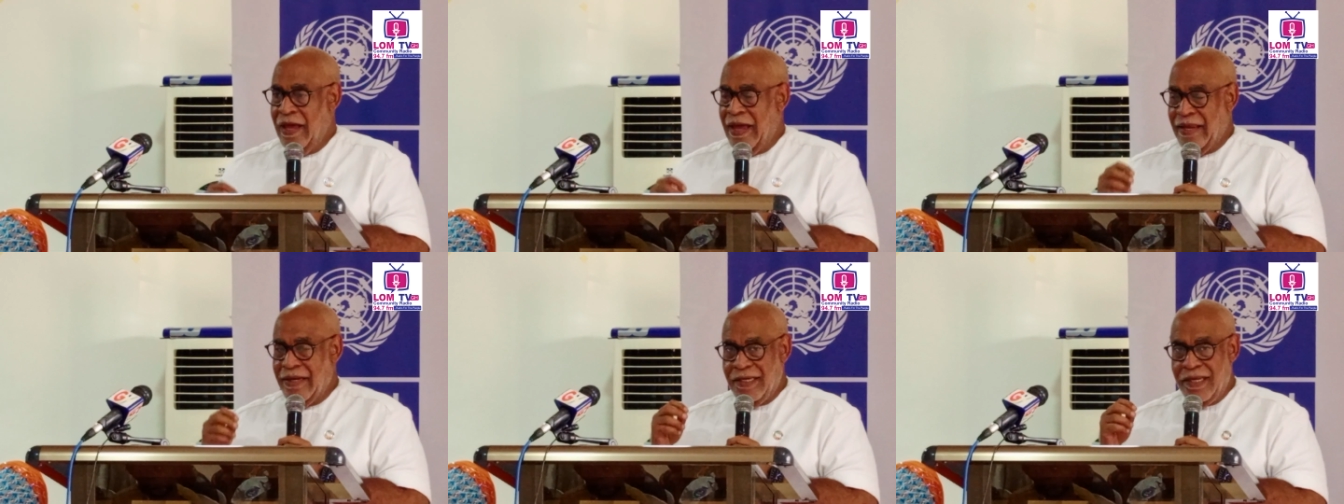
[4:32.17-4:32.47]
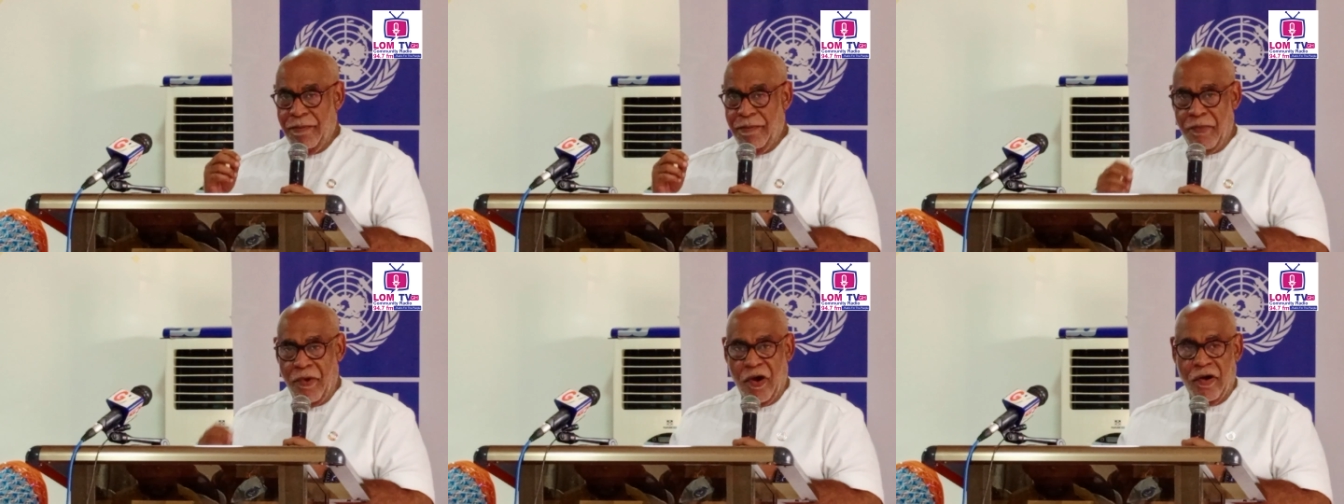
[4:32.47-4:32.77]
and
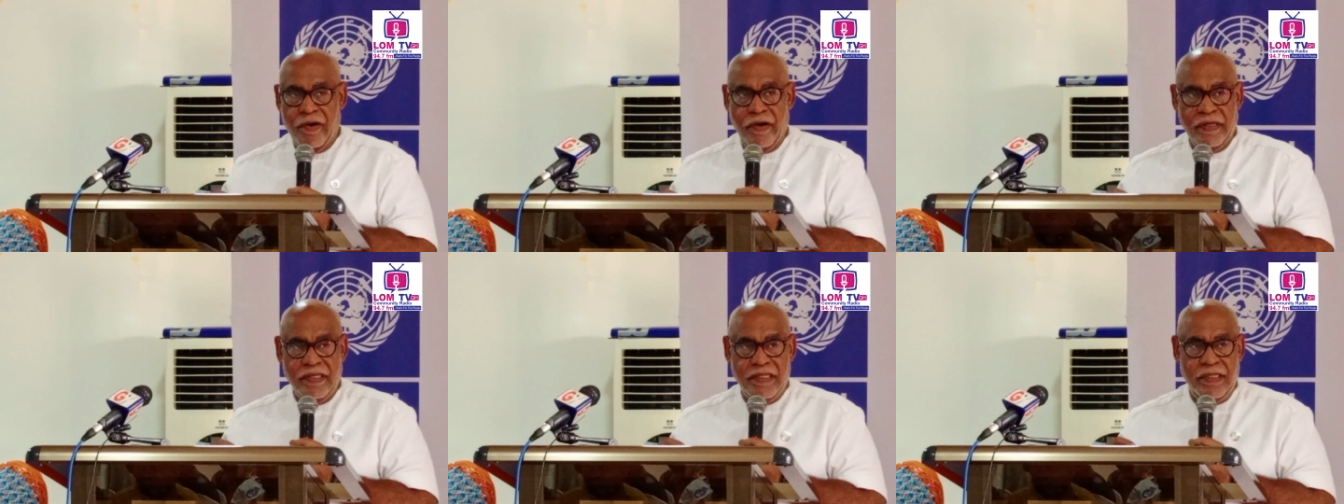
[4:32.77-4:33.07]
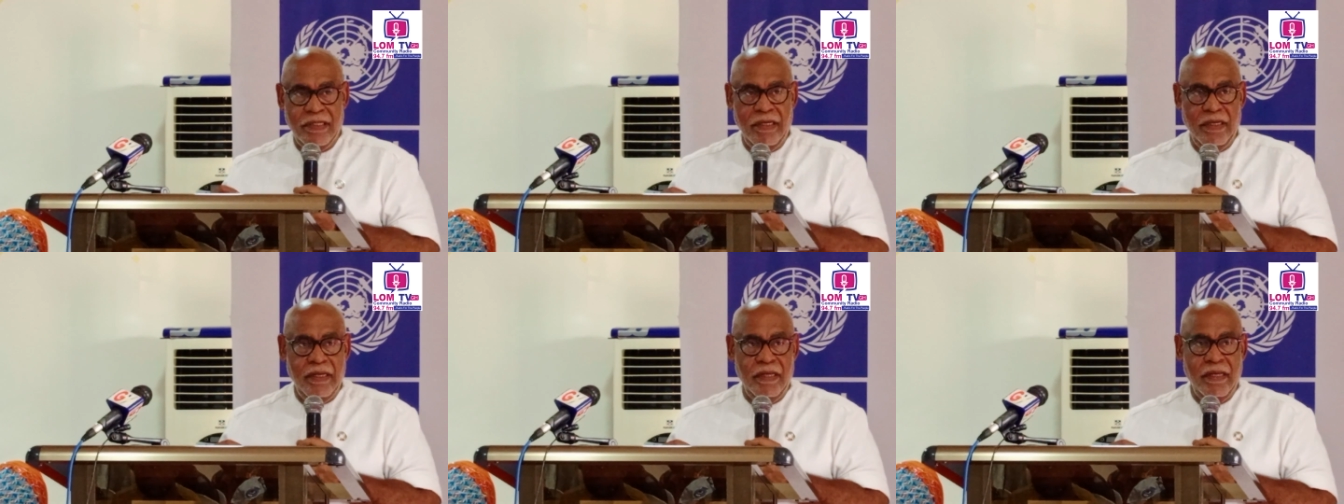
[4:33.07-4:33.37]

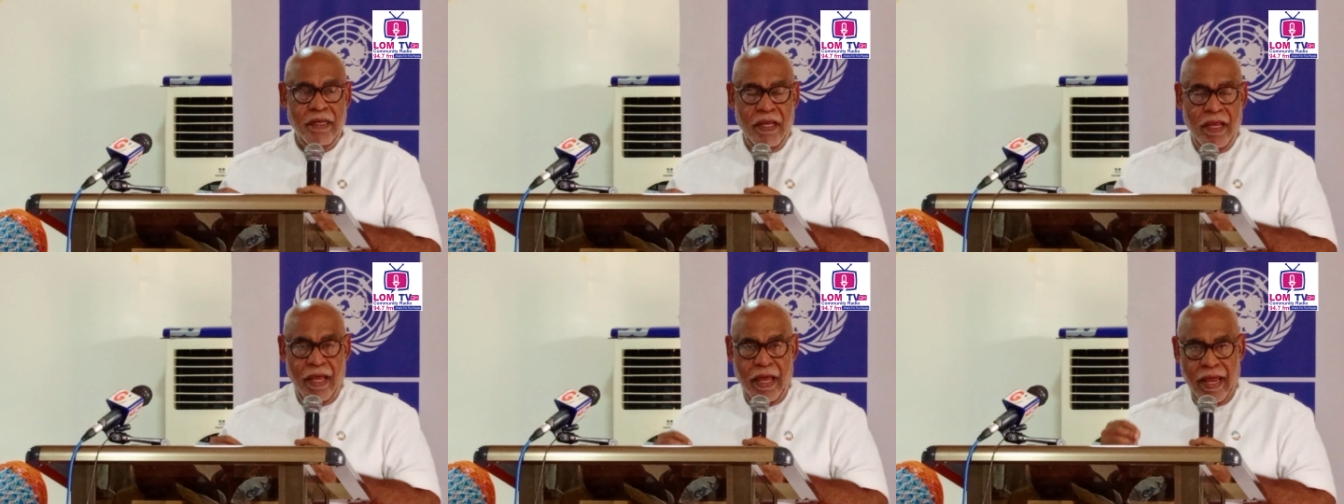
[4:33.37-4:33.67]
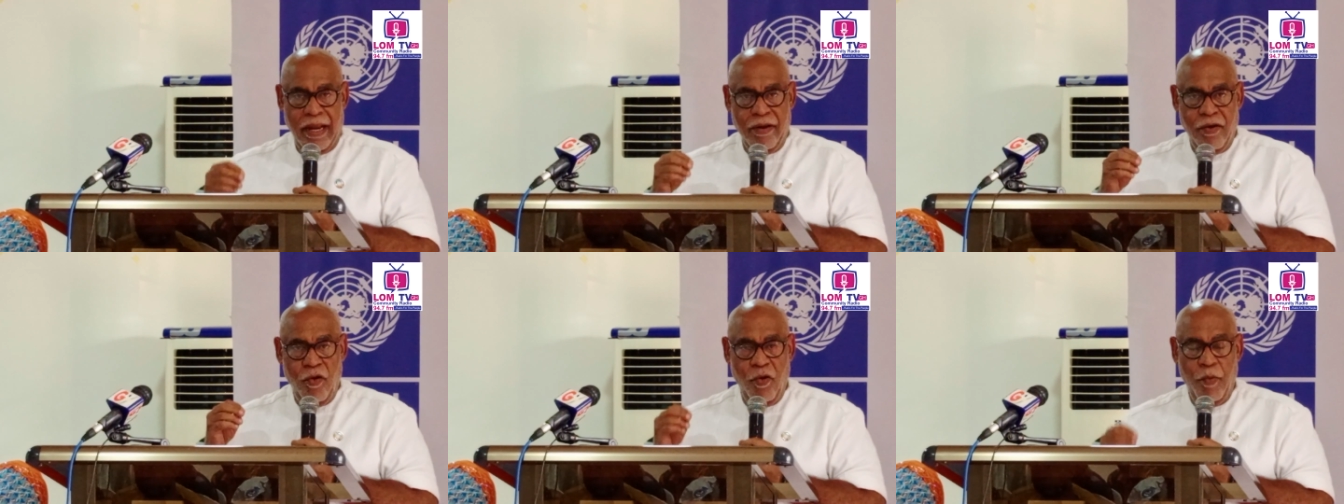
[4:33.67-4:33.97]
democracy
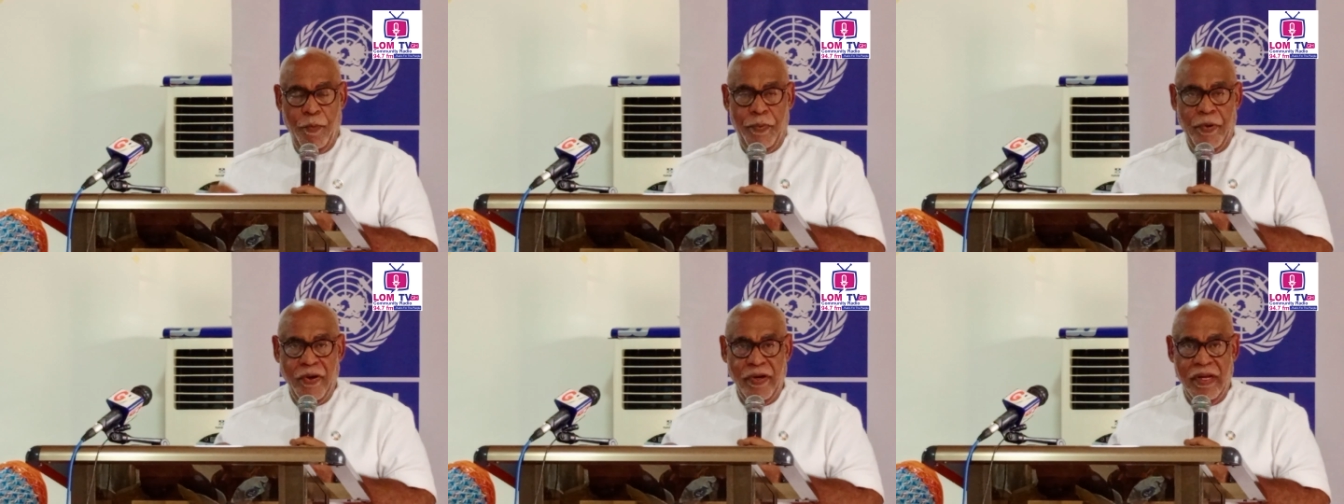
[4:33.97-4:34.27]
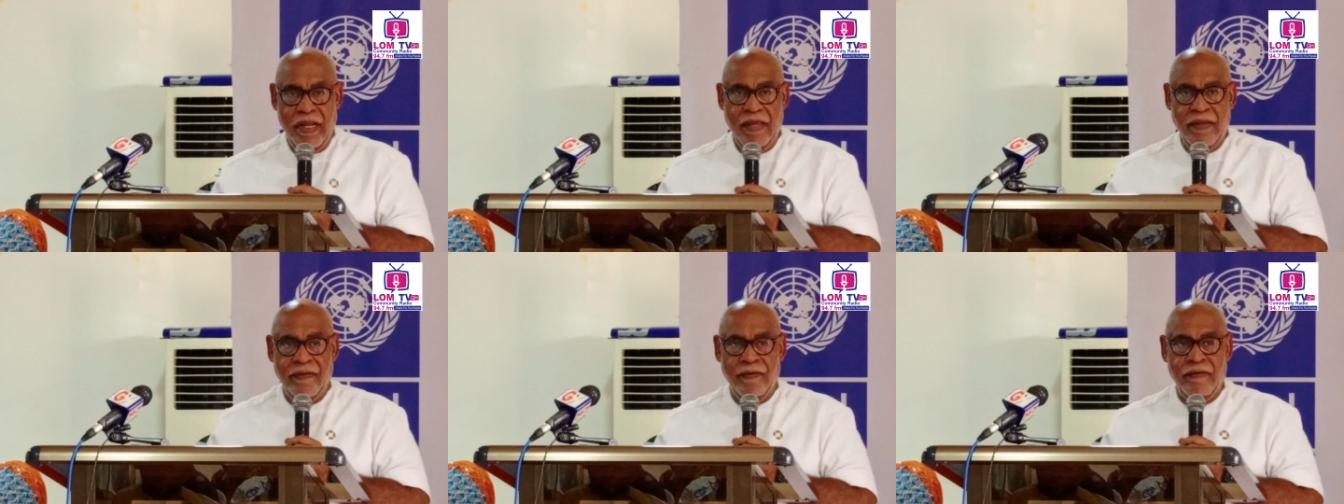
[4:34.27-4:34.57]
and
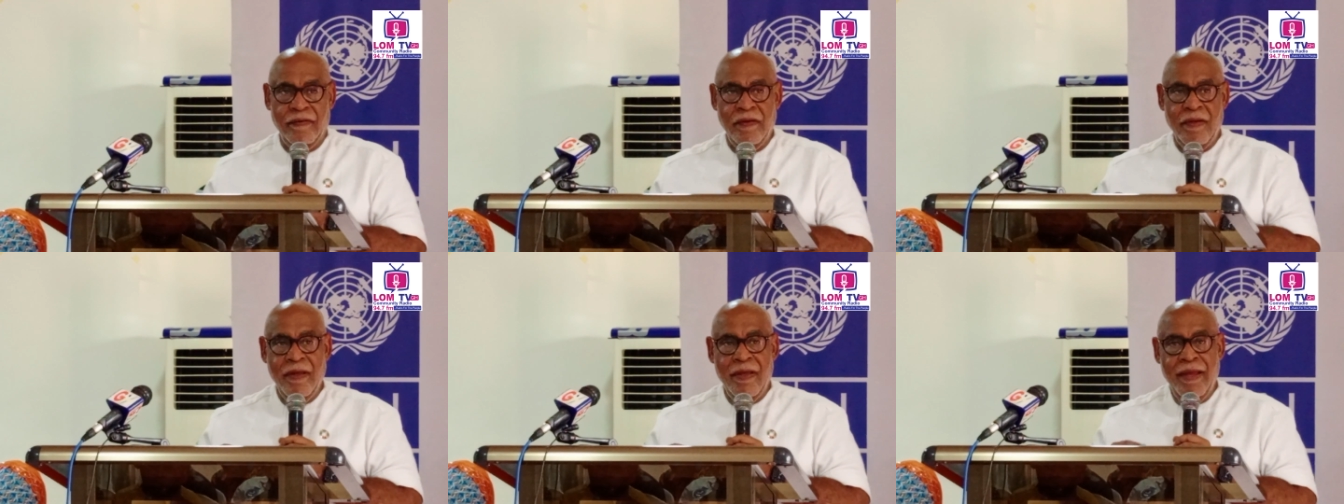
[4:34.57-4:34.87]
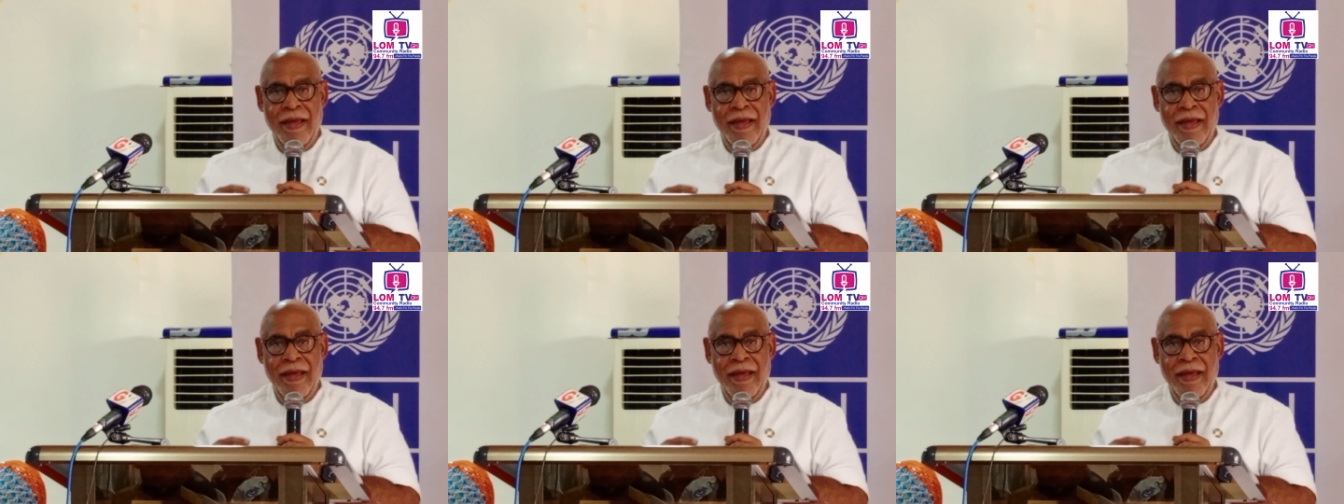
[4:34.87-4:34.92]
openness,